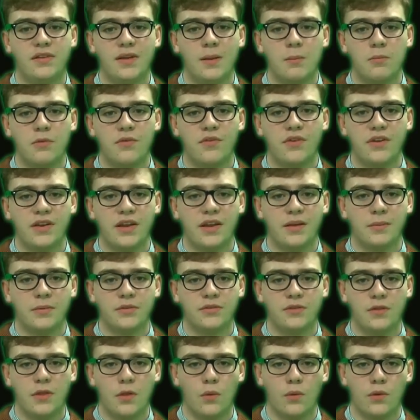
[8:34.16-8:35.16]
a number of
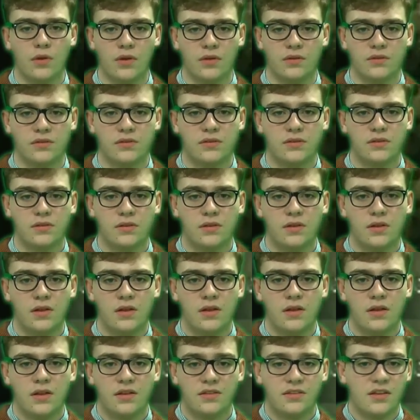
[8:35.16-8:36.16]
enigmas to the audience,
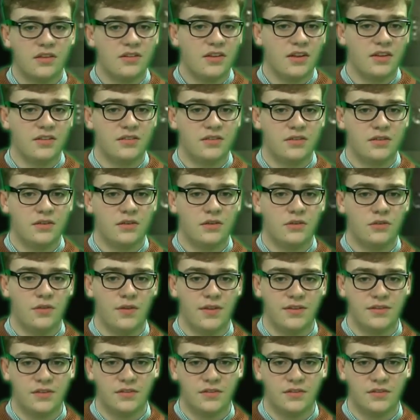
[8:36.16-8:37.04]
such as, do they